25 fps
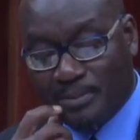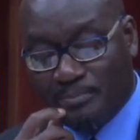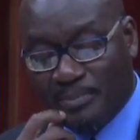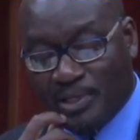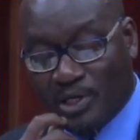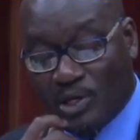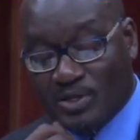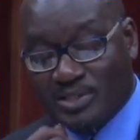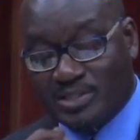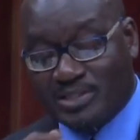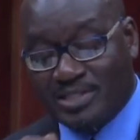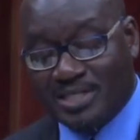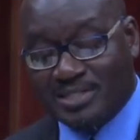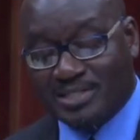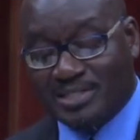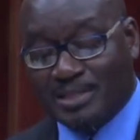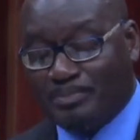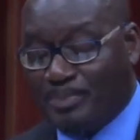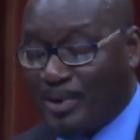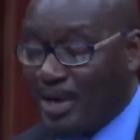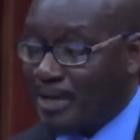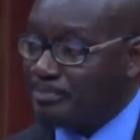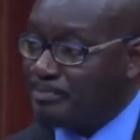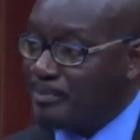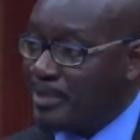because this
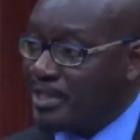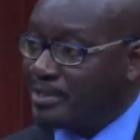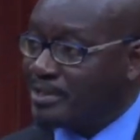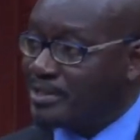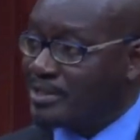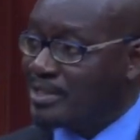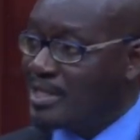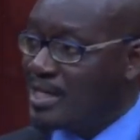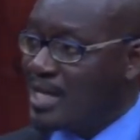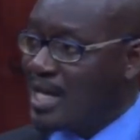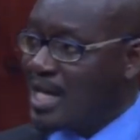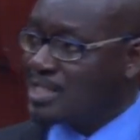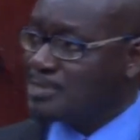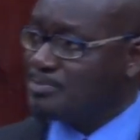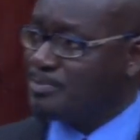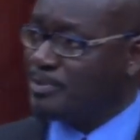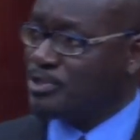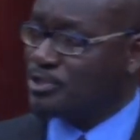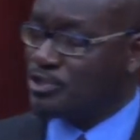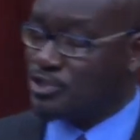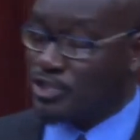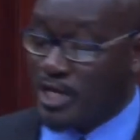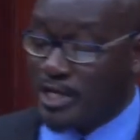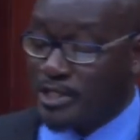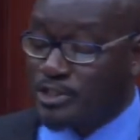department has
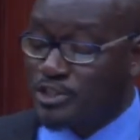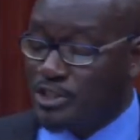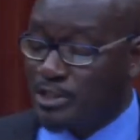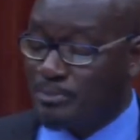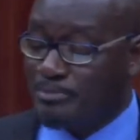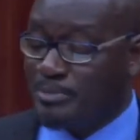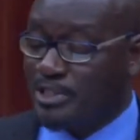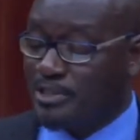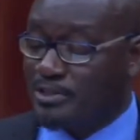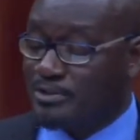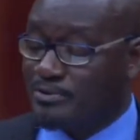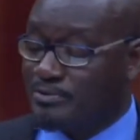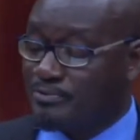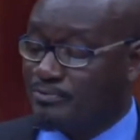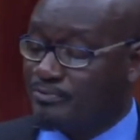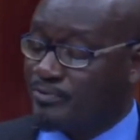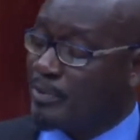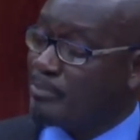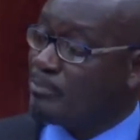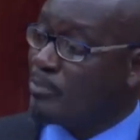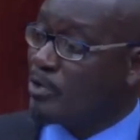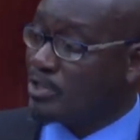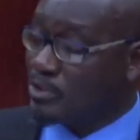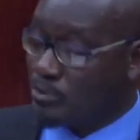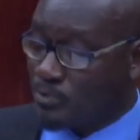been changed a bit
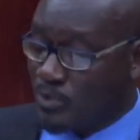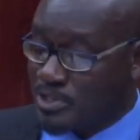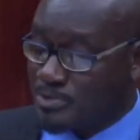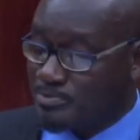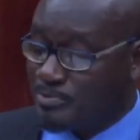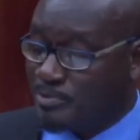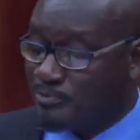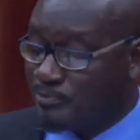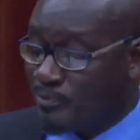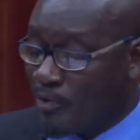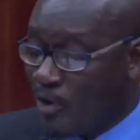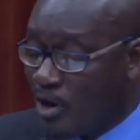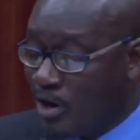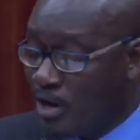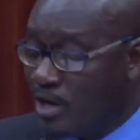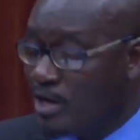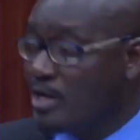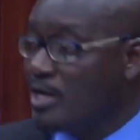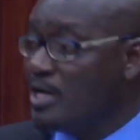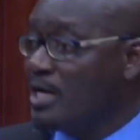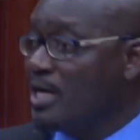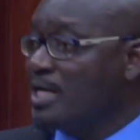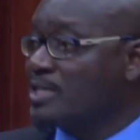from what it was before,